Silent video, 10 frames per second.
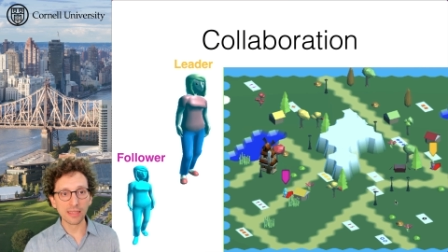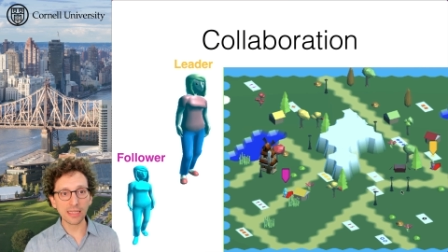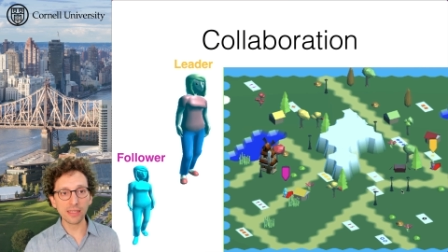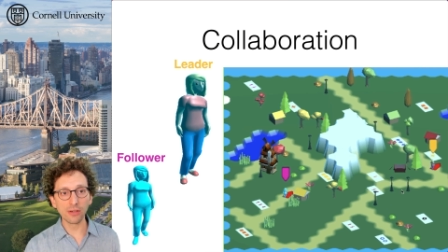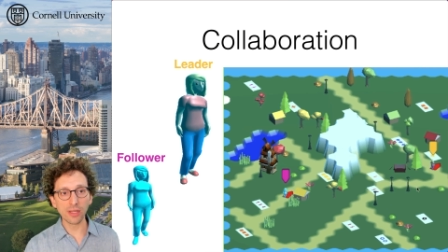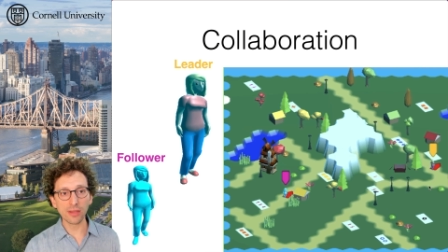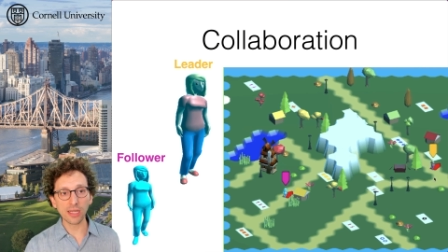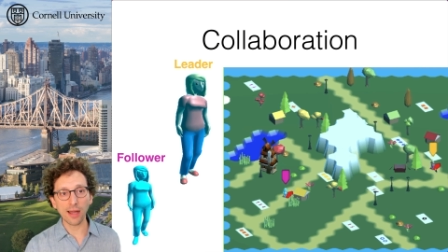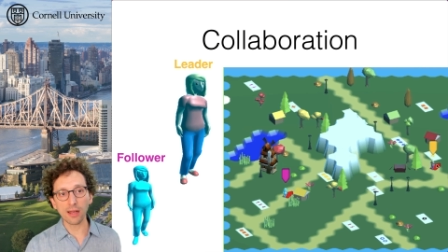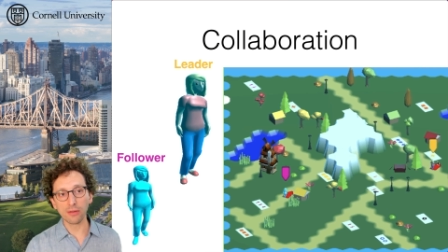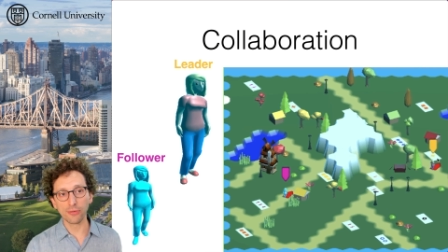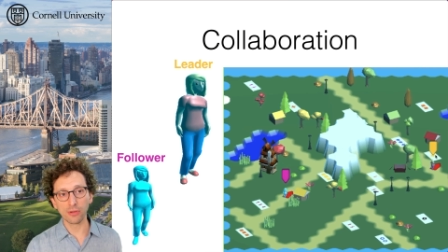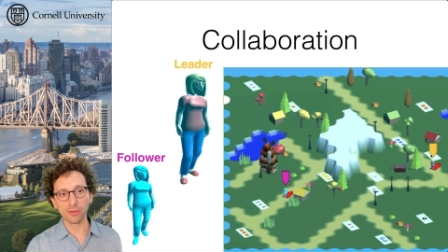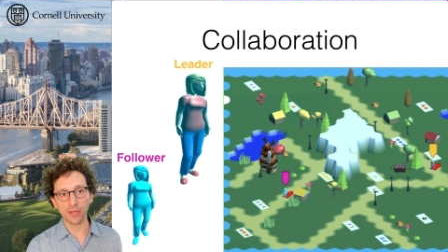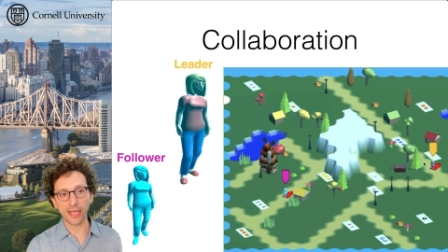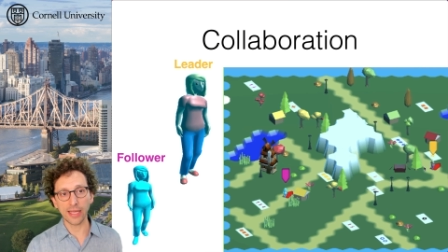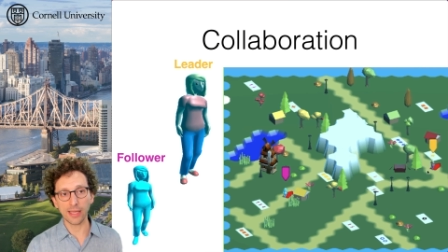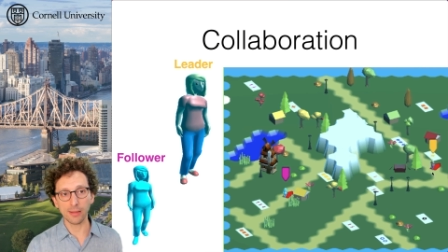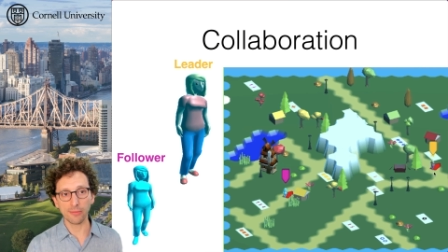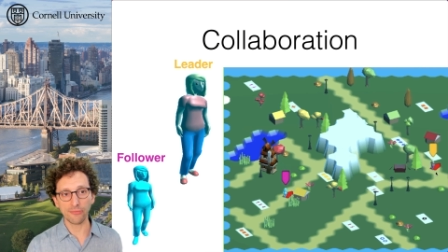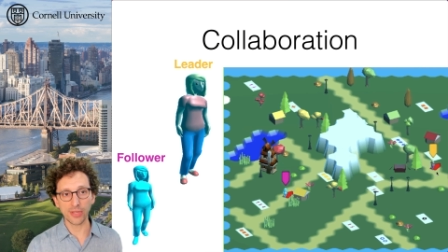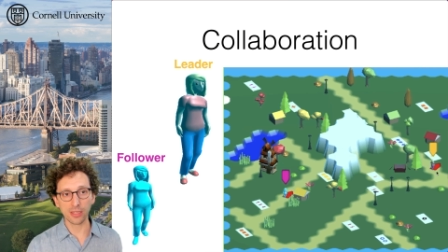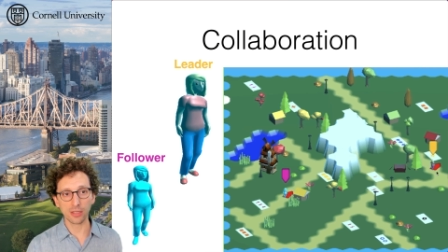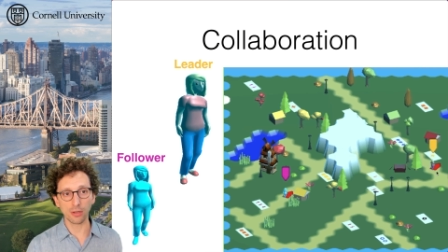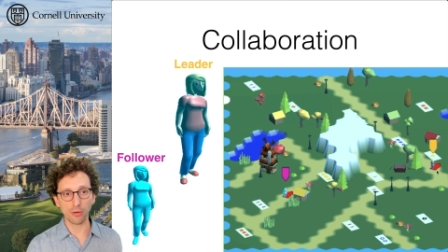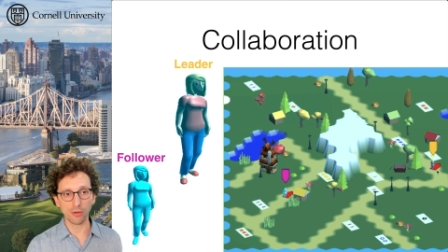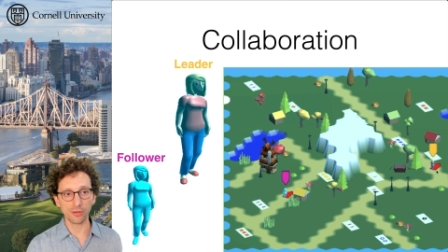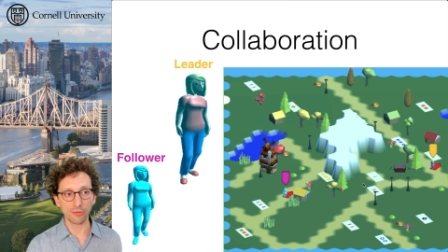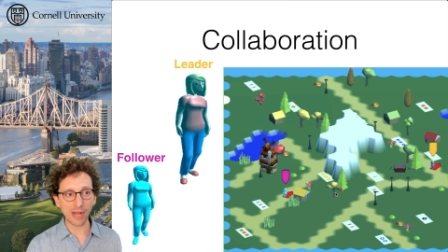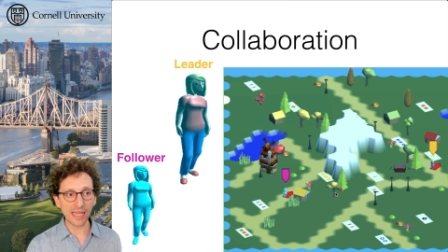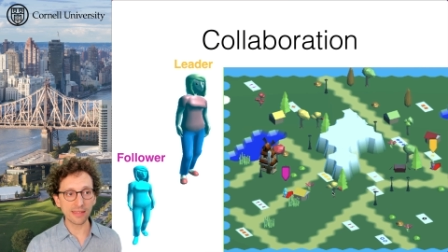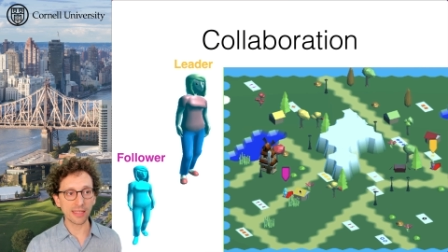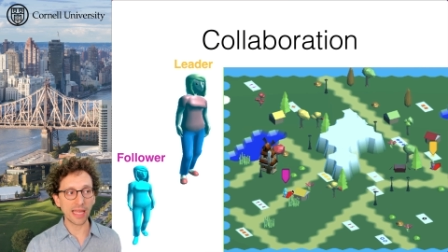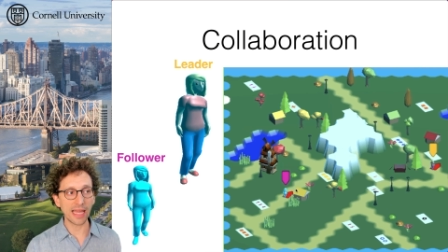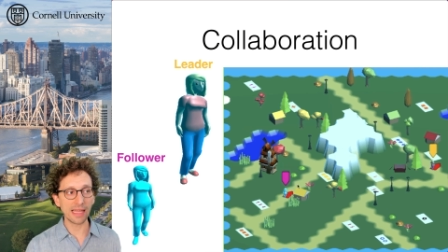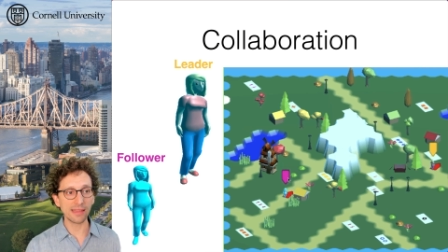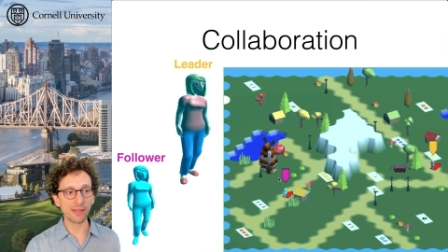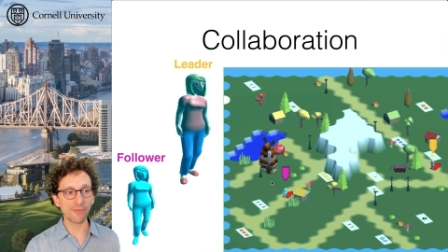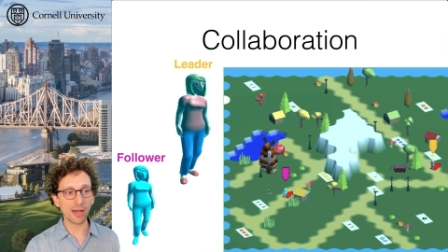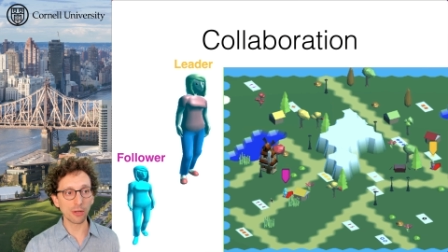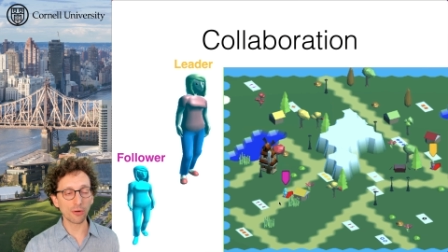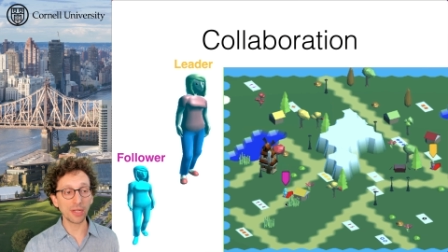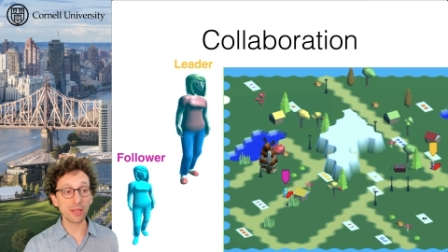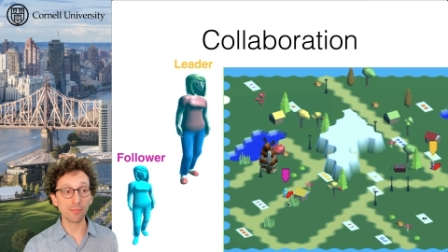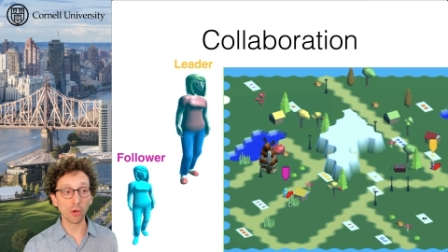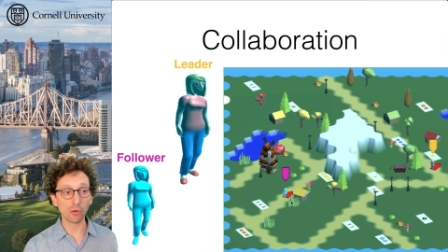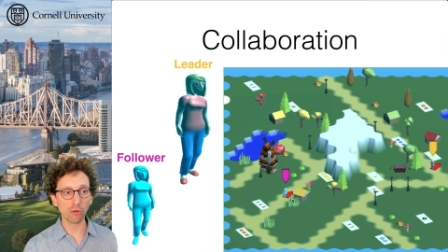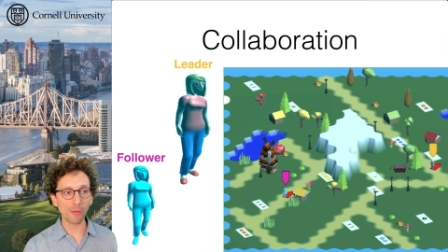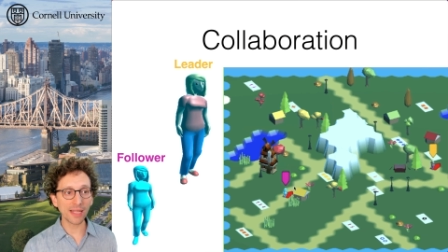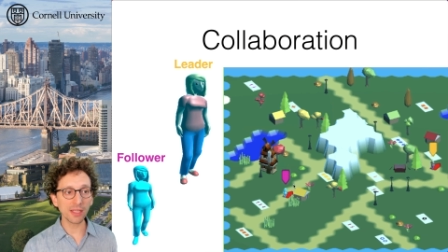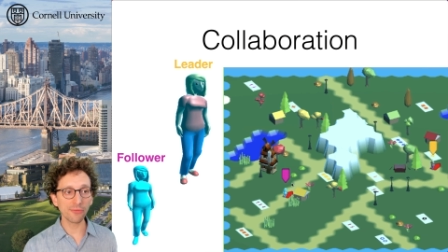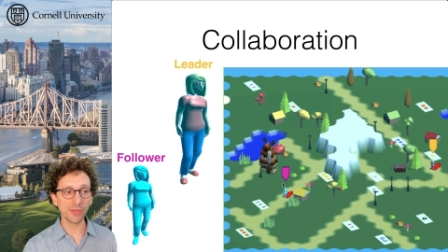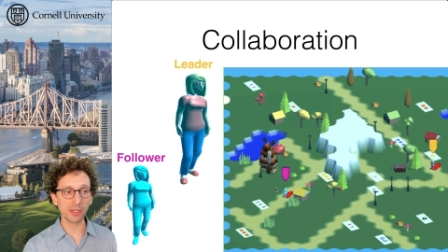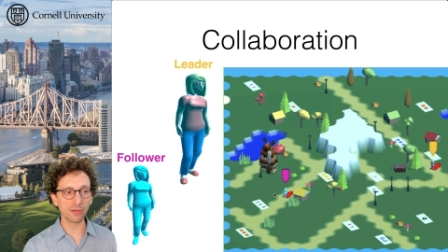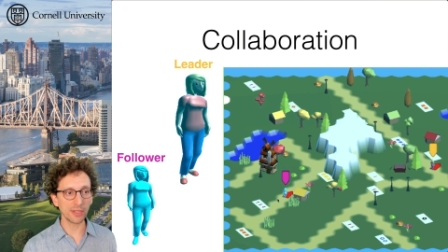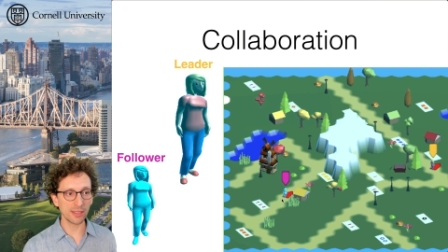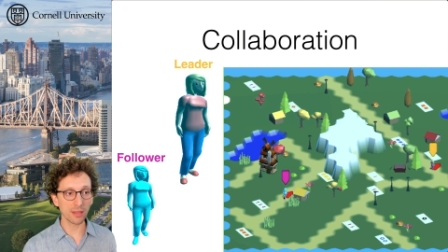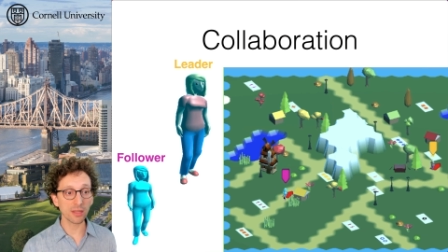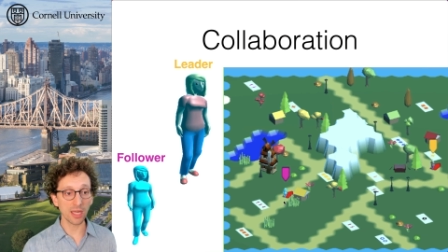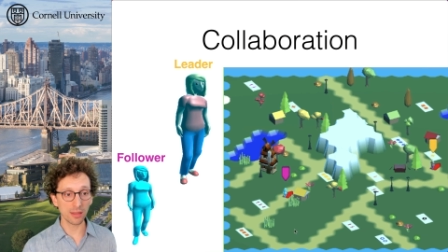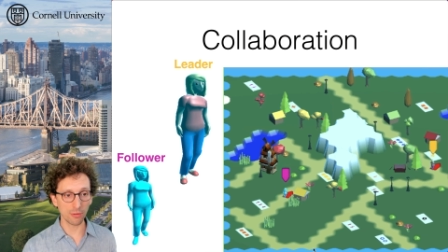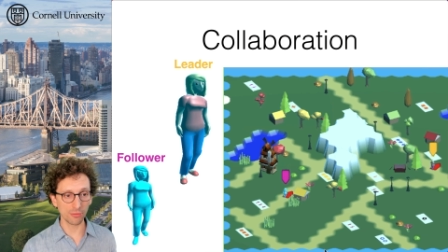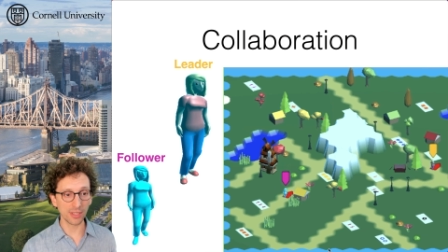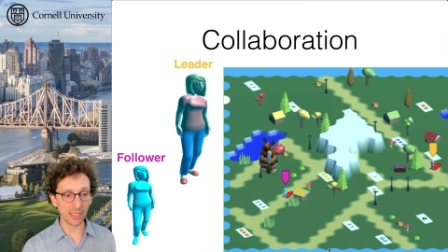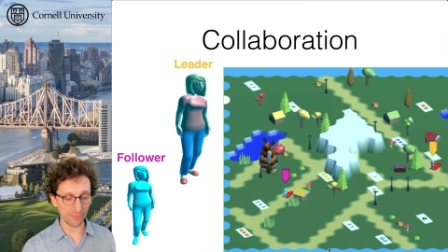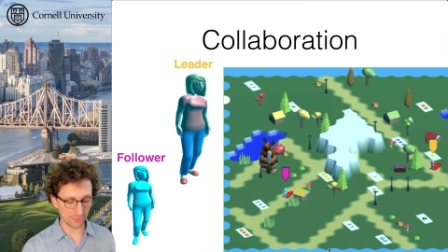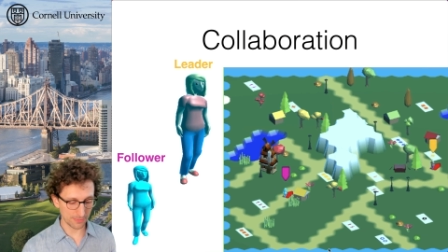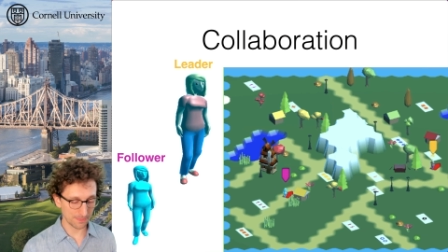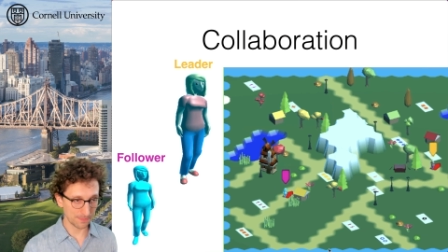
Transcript: The leader is the colorful figure on the right, and the follower is the monochromatic figure, in this case on the left.